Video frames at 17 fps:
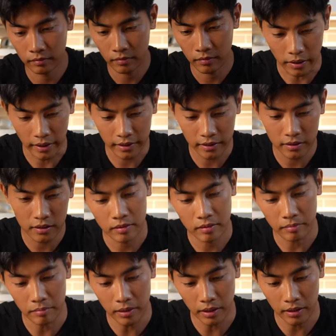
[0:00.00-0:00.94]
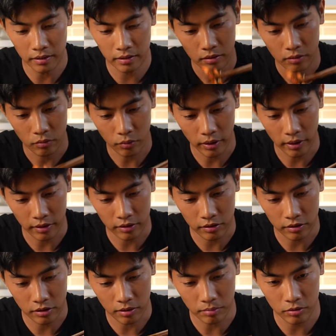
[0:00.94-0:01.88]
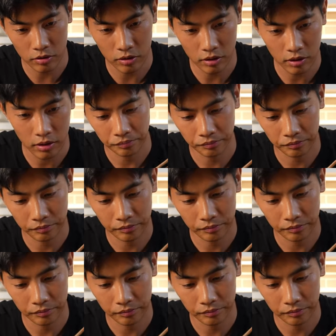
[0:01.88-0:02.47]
Rice, meat, radish, kimchi.